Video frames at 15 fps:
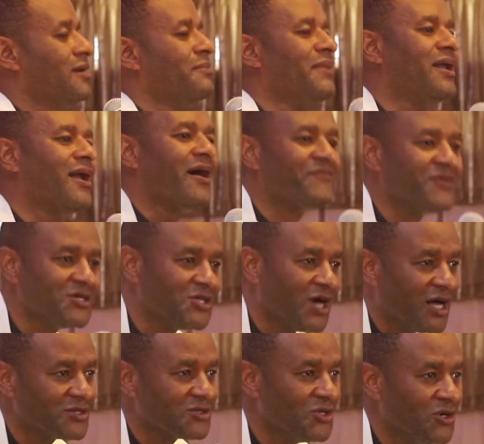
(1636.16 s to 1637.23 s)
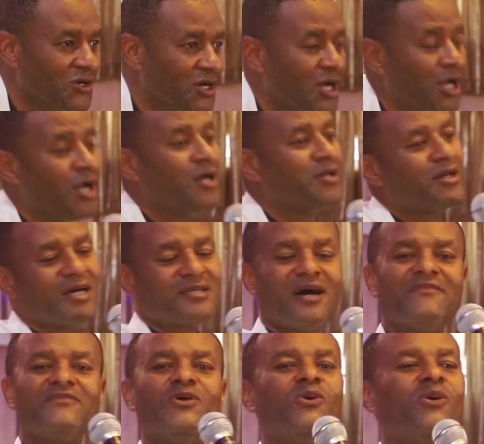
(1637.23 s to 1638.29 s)
Many of you don't know. Those
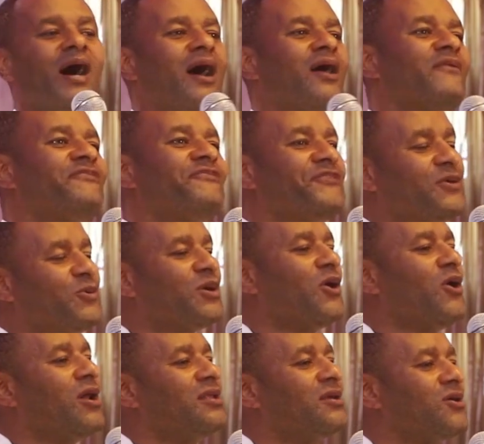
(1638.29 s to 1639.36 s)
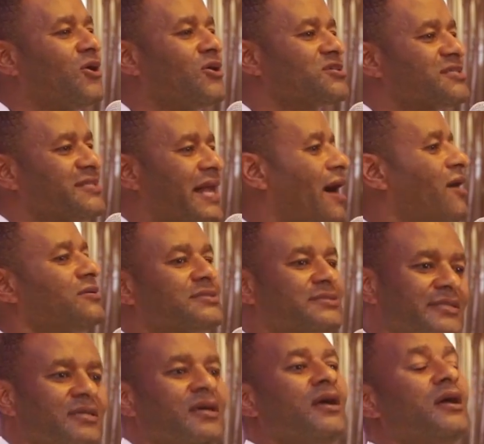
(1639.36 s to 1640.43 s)
of you who are filled with Holy Ghost now,
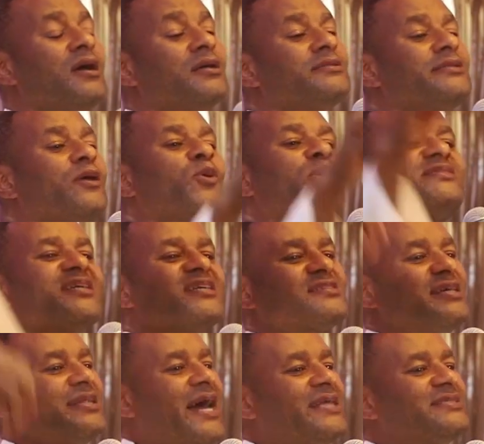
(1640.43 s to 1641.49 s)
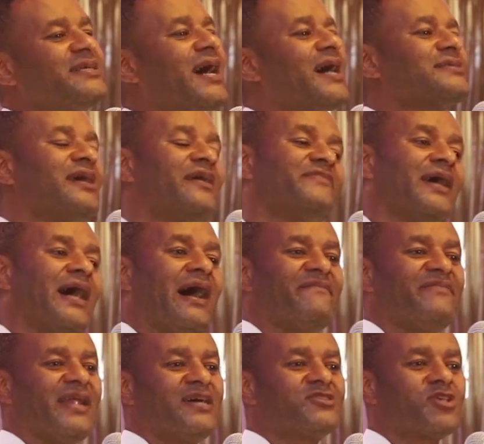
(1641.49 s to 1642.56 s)
the witches in Nigeria said they
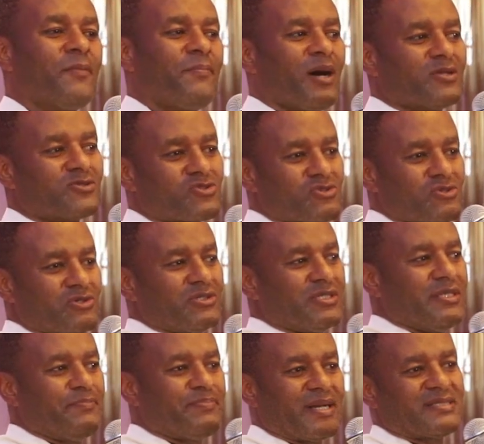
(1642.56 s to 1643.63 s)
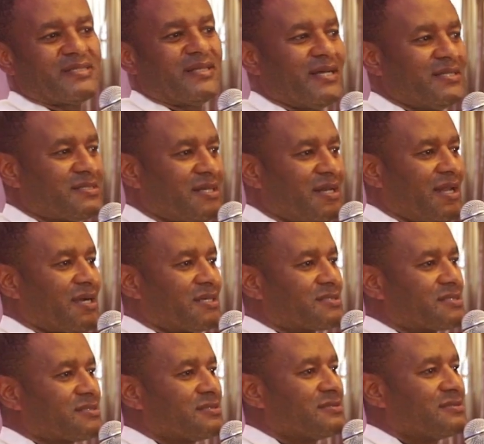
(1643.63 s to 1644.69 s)
have lent support to the
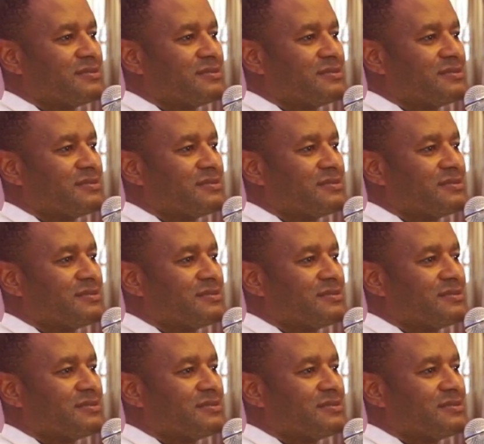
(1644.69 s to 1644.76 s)
president-elect.